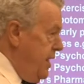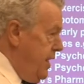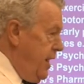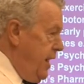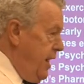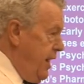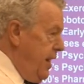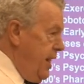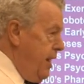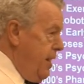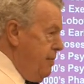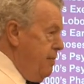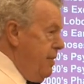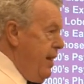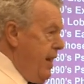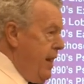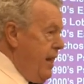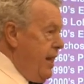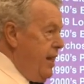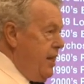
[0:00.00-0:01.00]

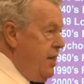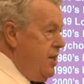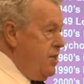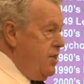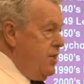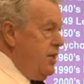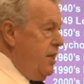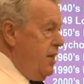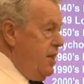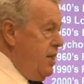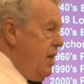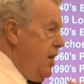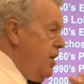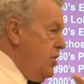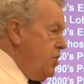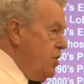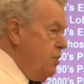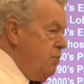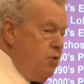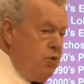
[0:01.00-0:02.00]
and that the
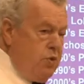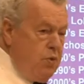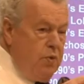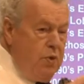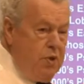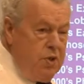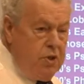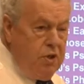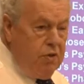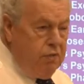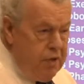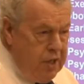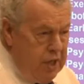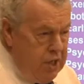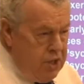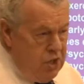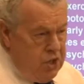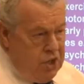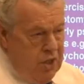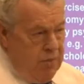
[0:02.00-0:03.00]
answer was always your
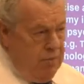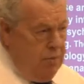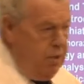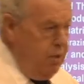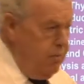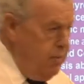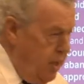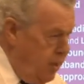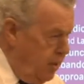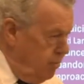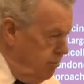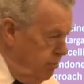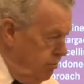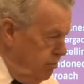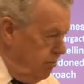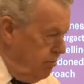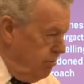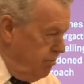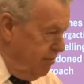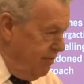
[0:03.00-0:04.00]
relationship with your mother.
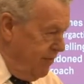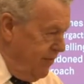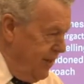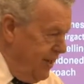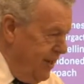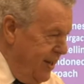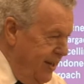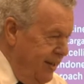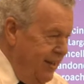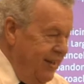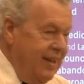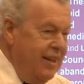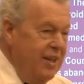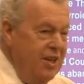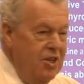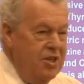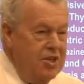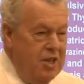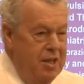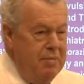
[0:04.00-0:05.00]
Okay?
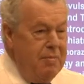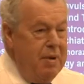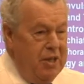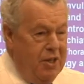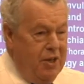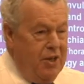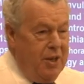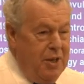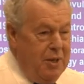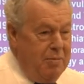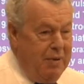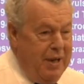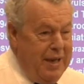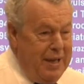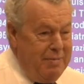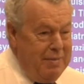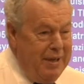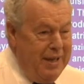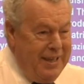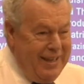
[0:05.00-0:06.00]
So the mother got the
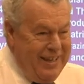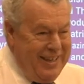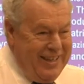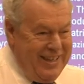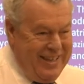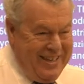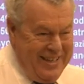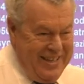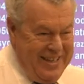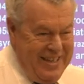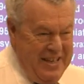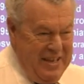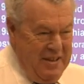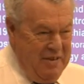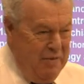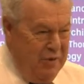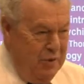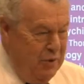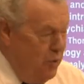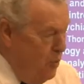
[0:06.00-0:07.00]
blame
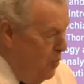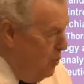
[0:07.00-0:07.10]
for all